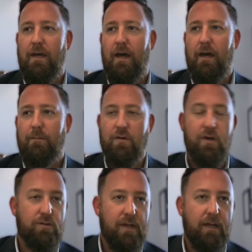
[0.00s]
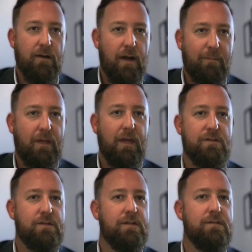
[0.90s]
There are note taker
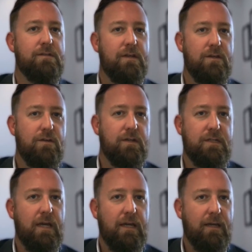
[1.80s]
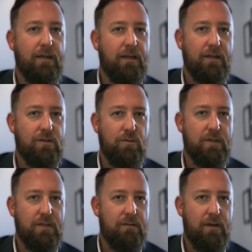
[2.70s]
applications that you could take
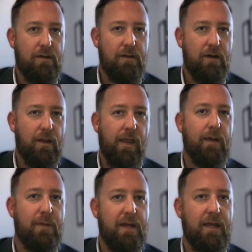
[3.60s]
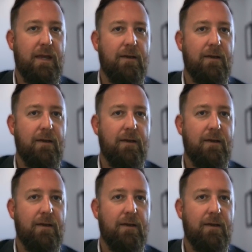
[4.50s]
into a online meeting